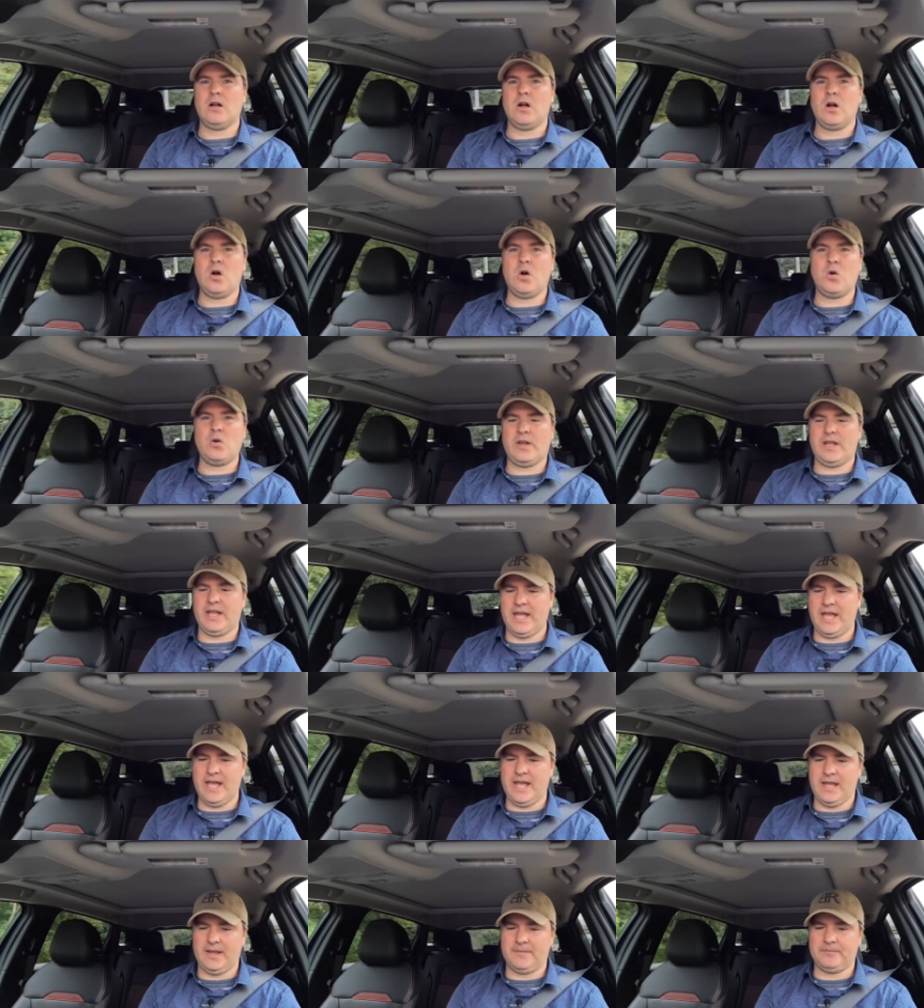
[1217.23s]

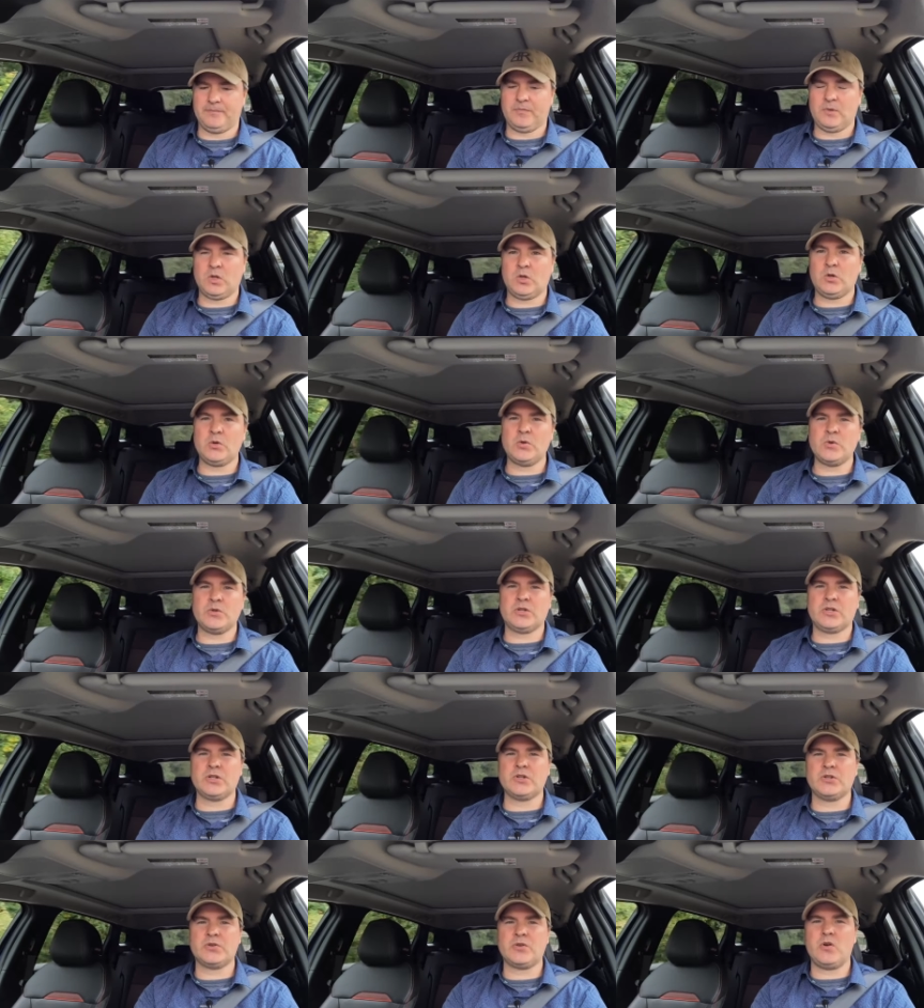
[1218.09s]
Okay, cruise
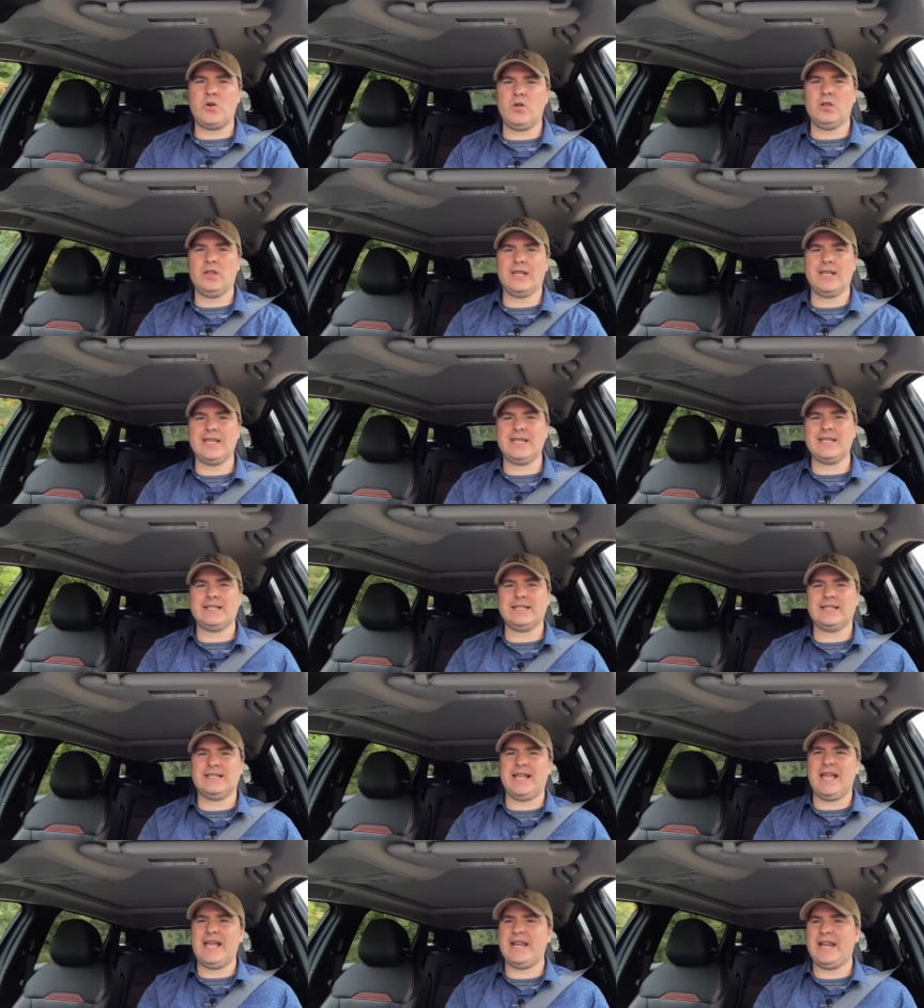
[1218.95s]
control is
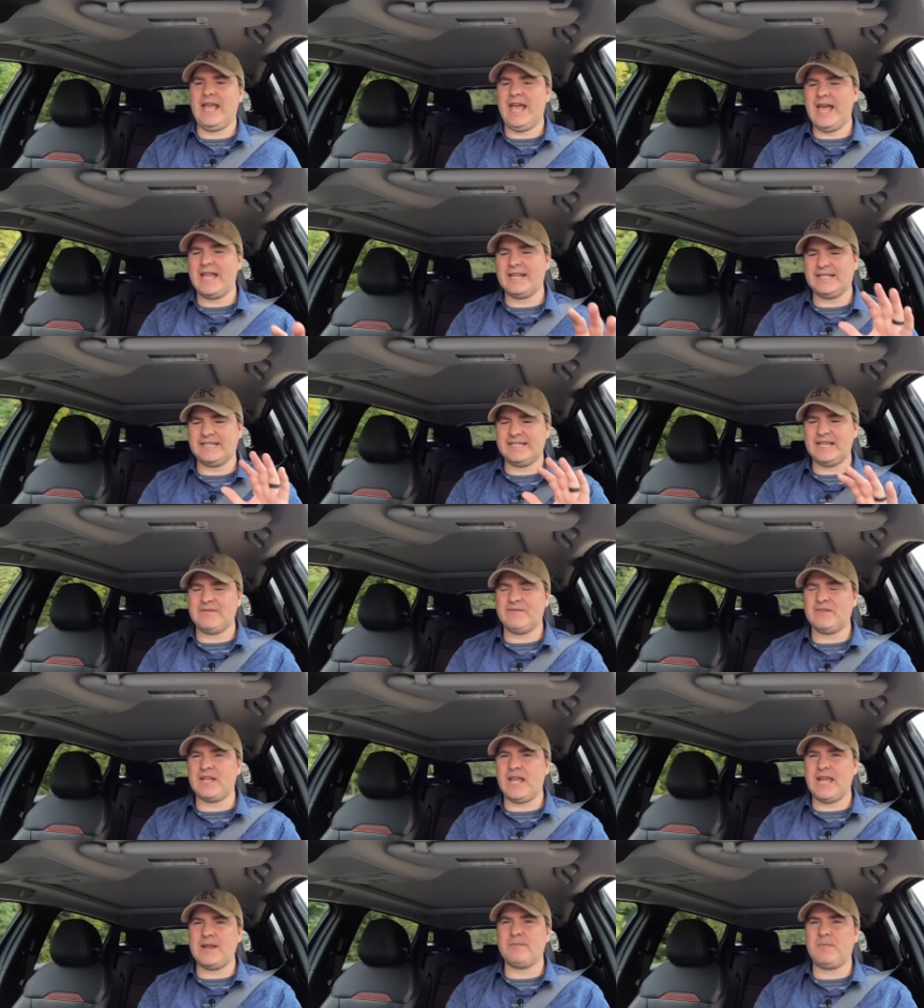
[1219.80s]
set at
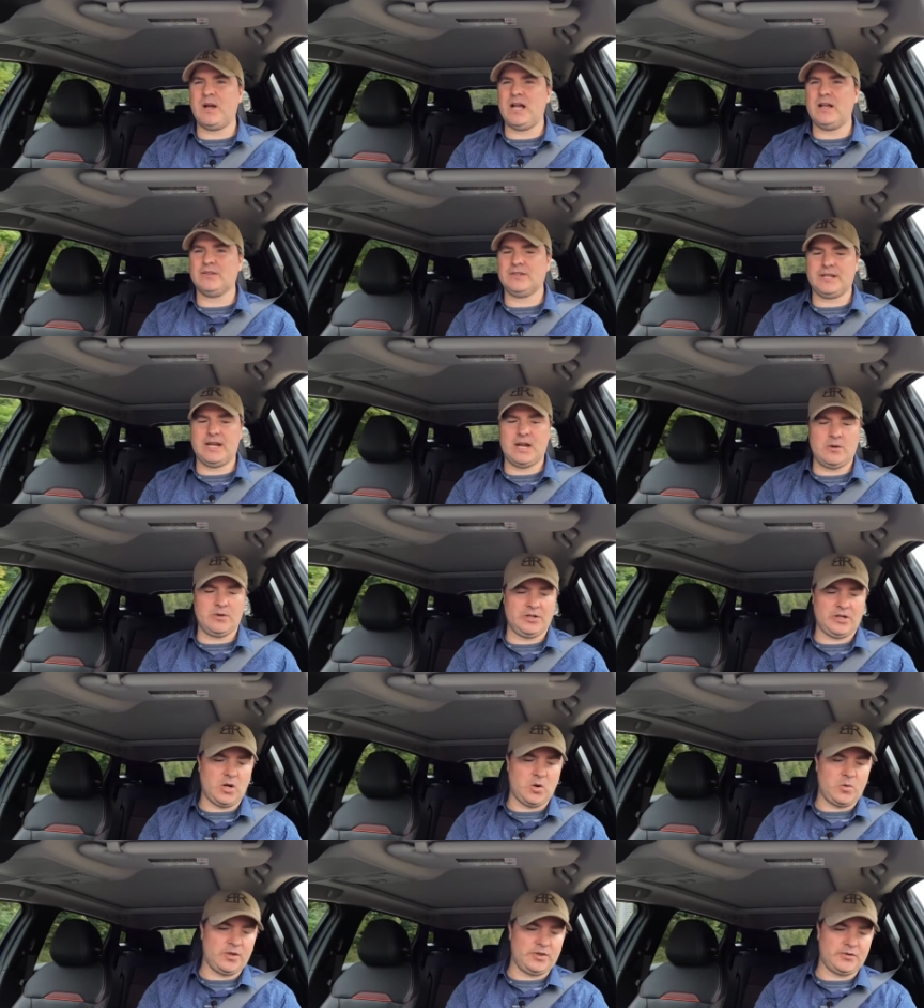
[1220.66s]
78 miles an hour to
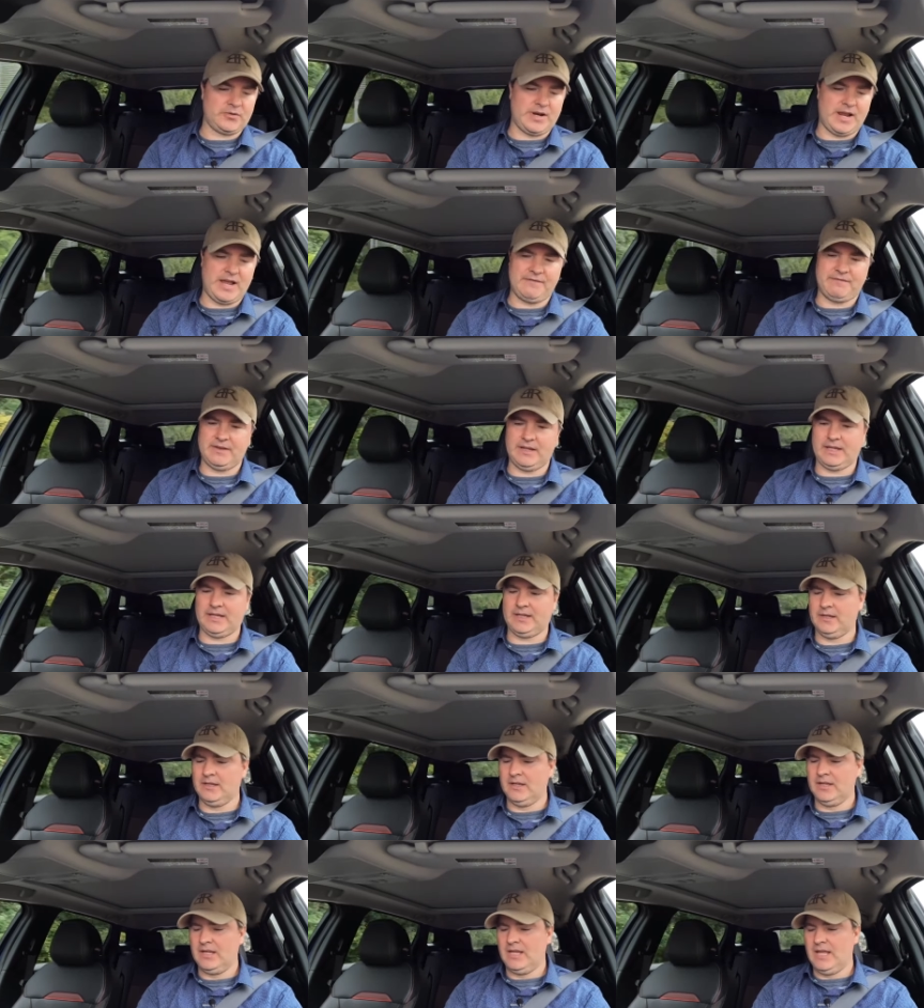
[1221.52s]
go with traffic.
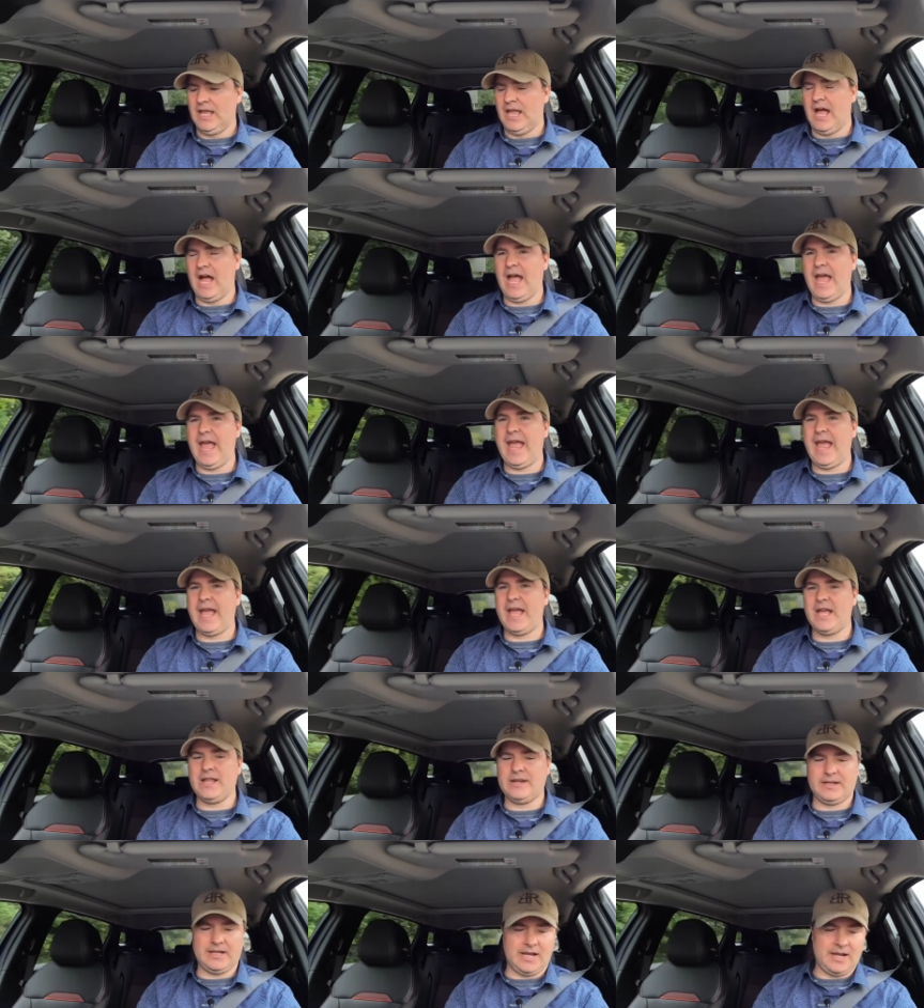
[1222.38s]

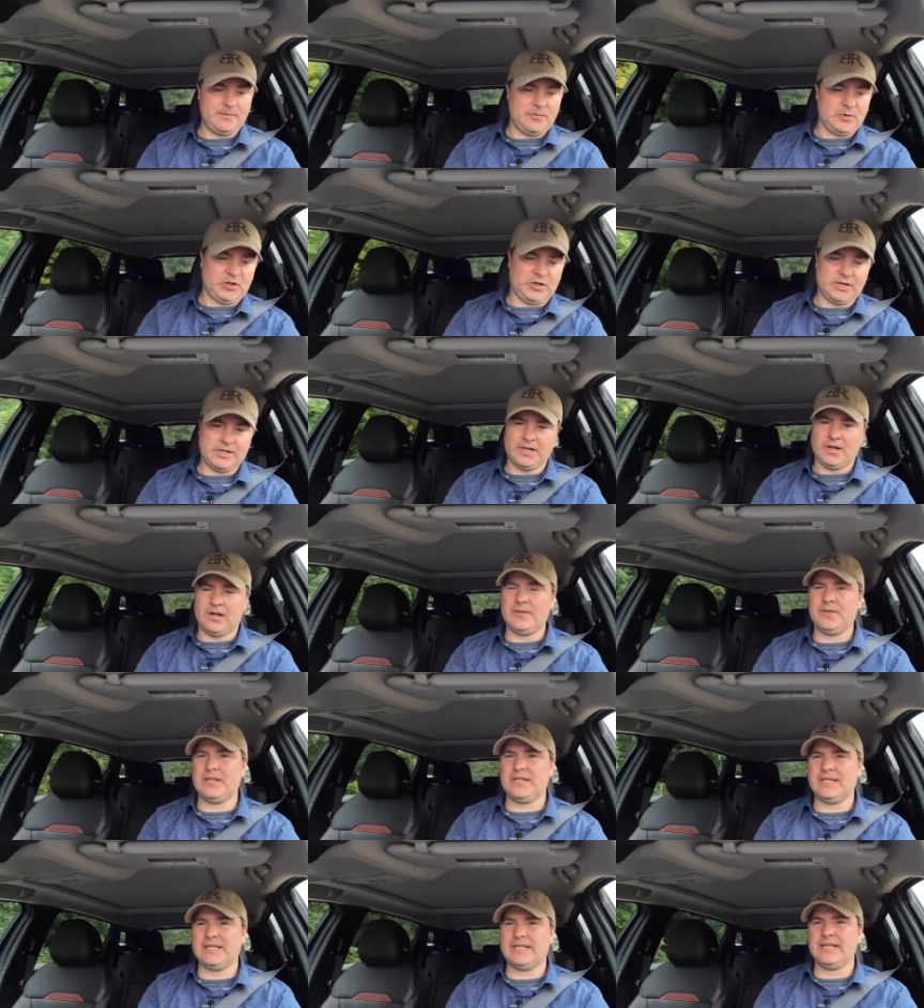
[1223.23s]
And I'm turning on
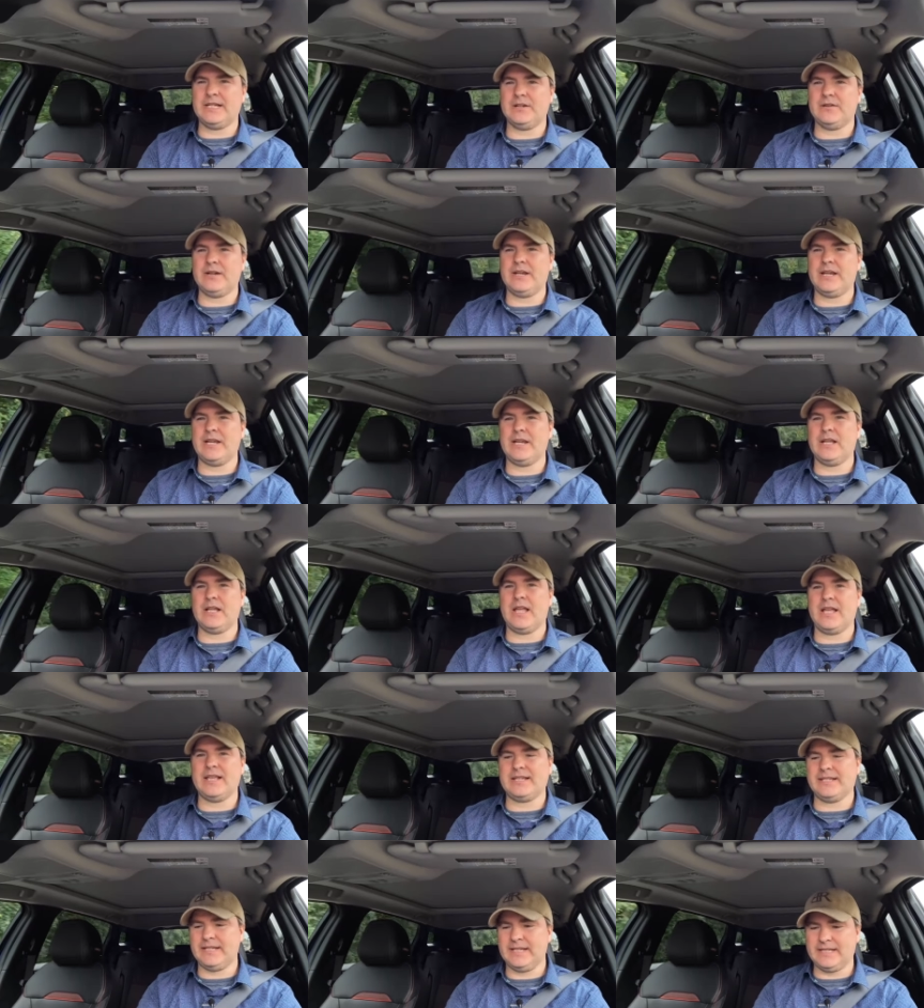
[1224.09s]
the steering
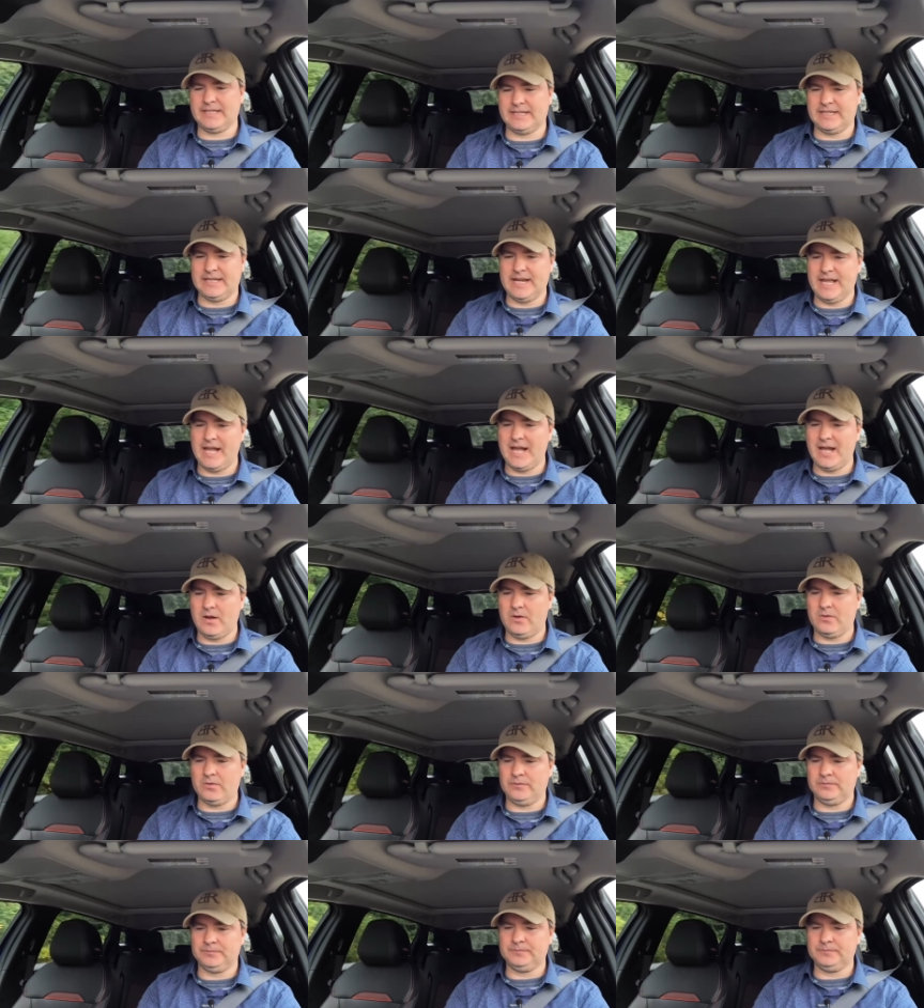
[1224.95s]
assist now.